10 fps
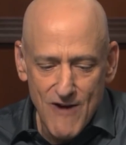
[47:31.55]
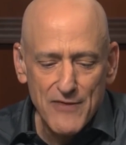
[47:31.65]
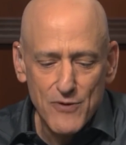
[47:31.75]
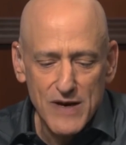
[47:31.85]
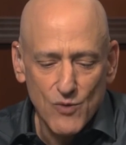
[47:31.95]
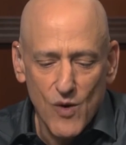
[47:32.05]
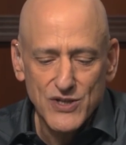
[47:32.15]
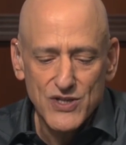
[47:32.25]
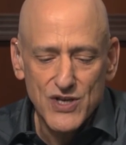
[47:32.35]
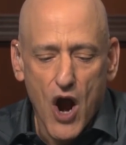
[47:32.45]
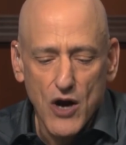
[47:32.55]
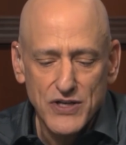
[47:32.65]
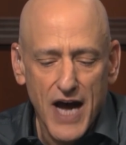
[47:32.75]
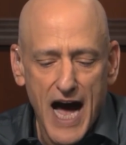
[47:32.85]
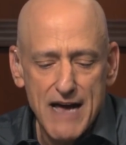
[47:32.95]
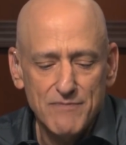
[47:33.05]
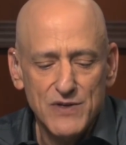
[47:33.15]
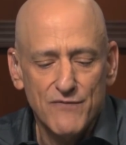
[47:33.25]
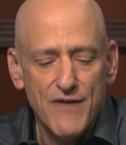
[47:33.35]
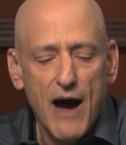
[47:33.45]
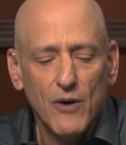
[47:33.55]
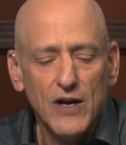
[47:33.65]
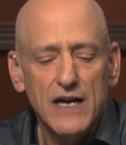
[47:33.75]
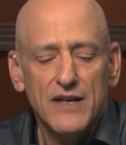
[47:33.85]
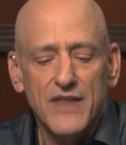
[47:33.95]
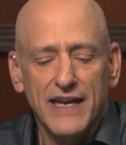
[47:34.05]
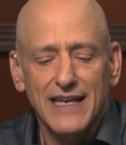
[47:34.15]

rather at once our time devour